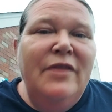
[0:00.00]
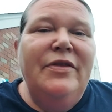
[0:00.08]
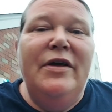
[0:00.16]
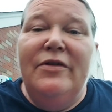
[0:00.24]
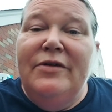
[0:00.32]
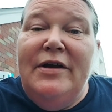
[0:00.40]

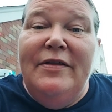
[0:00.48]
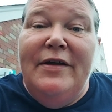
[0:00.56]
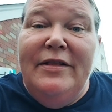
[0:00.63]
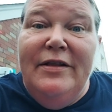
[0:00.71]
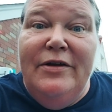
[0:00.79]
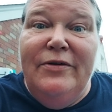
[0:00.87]
The other day
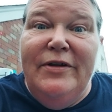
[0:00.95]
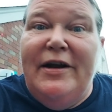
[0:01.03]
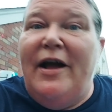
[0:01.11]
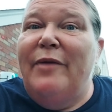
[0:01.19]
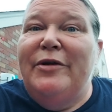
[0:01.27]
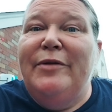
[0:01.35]
they literally
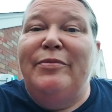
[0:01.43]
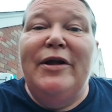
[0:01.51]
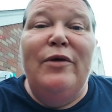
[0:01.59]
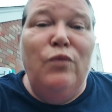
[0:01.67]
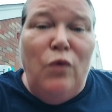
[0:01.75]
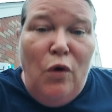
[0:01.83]
got me to
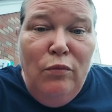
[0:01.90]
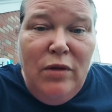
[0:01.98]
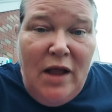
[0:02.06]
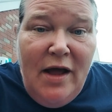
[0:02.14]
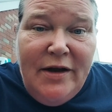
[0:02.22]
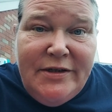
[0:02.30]
play
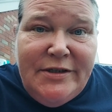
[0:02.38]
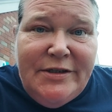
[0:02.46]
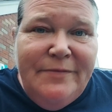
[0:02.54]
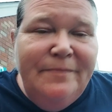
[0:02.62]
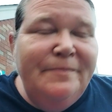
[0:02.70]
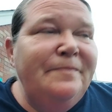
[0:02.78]
Roblox.